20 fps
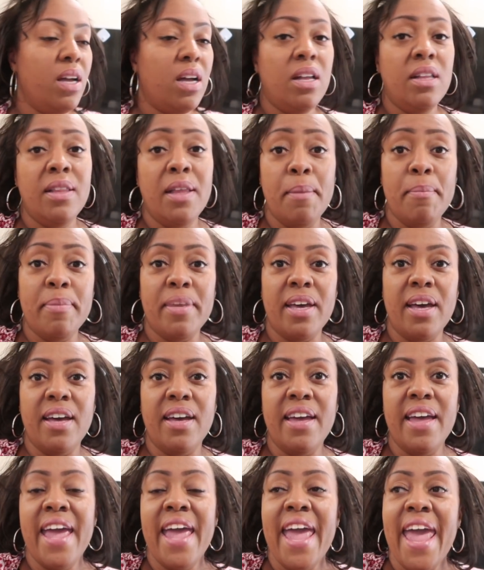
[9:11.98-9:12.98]

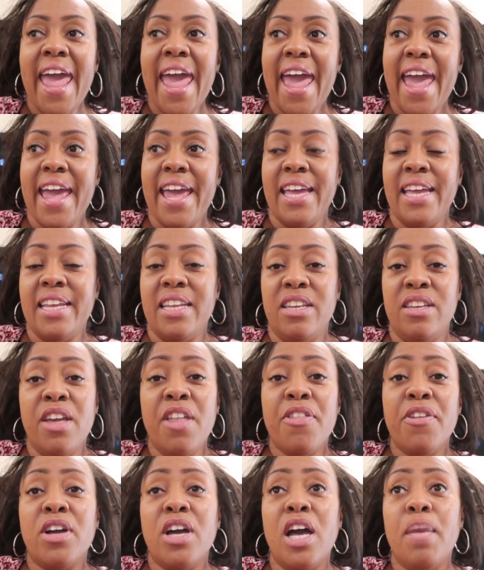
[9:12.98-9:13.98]
Colombia, and
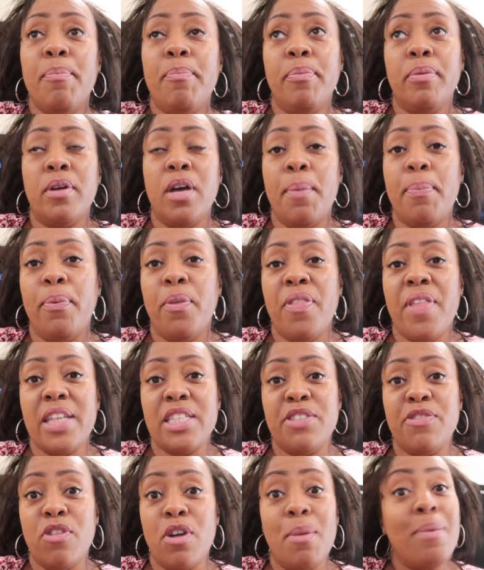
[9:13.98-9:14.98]
another couple
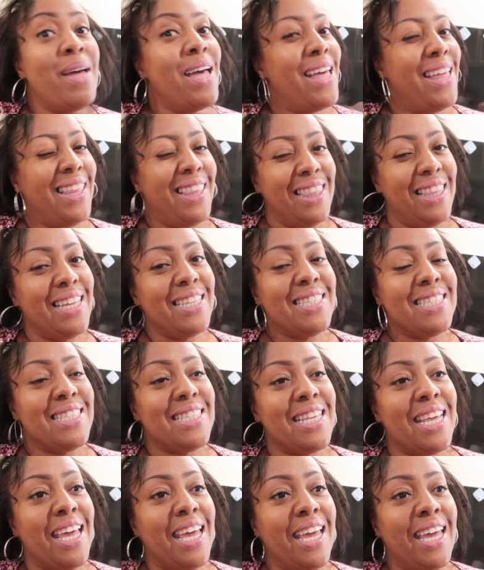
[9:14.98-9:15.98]
that's from,
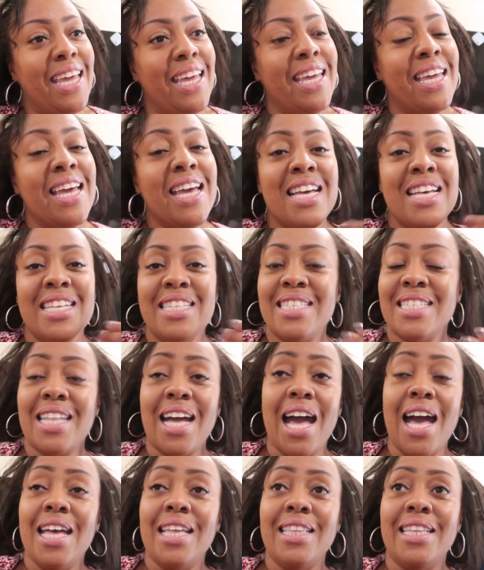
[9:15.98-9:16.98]
let's say,
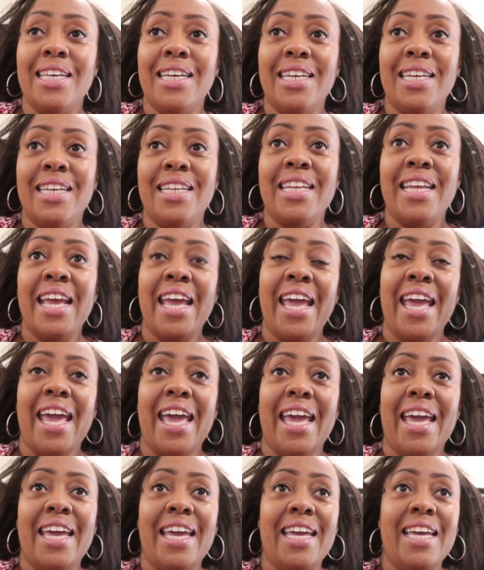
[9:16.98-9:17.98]
Scotland
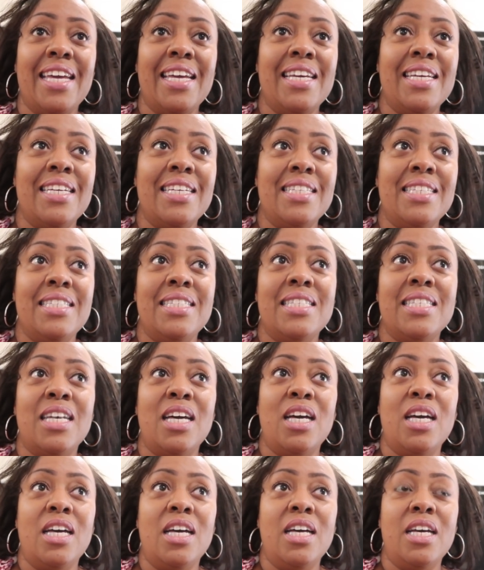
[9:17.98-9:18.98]
and
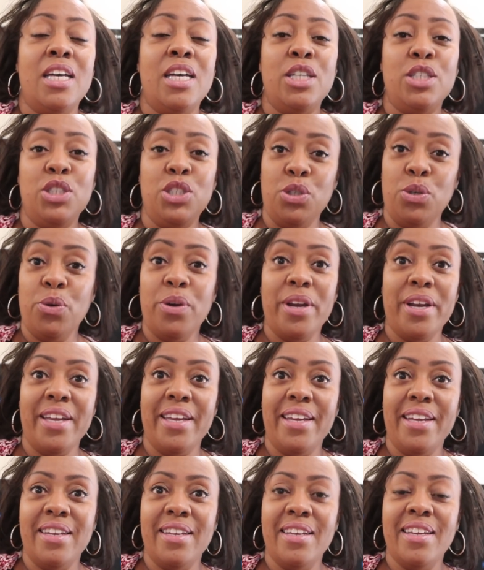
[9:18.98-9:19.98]

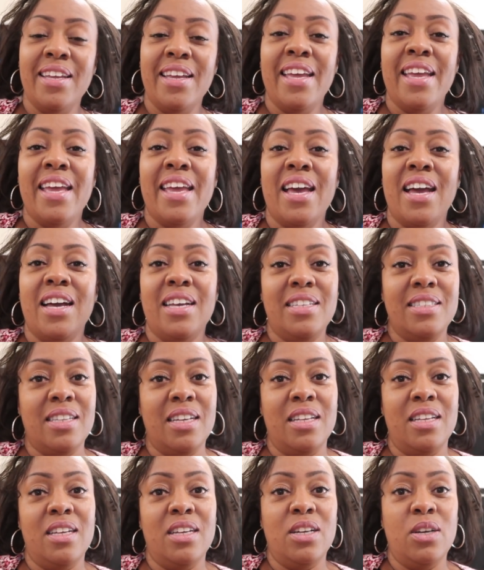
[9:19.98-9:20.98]
Jordan is
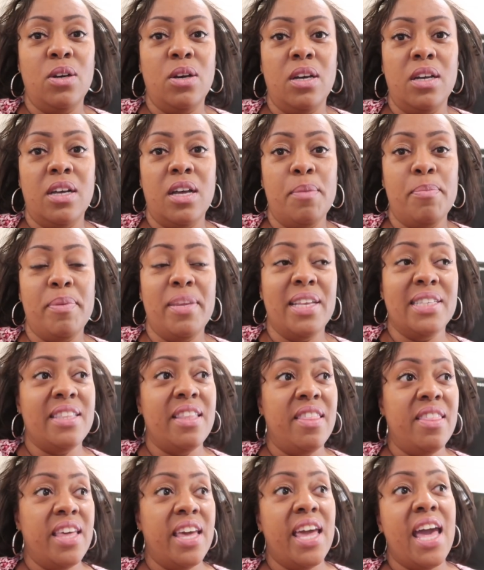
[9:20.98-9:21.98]
gonna accompany us,
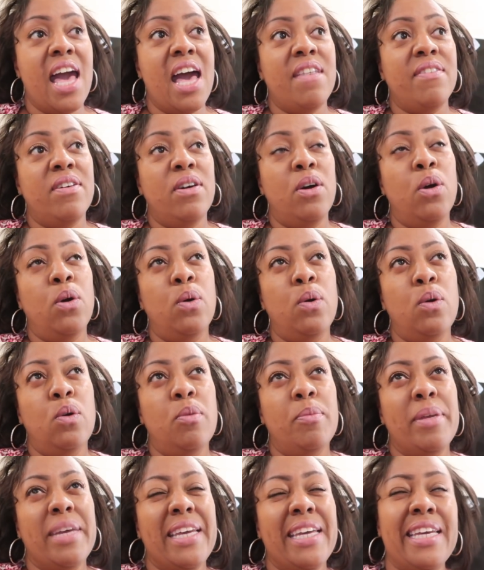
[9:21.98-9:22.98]
and they have a
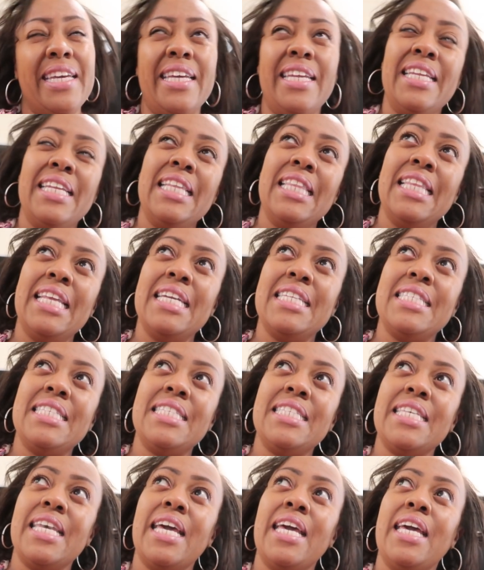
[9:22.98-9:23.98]
home in,
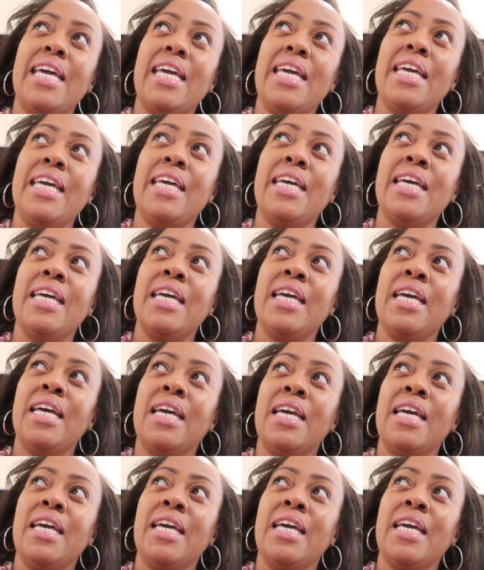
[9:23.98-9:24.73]
let's say,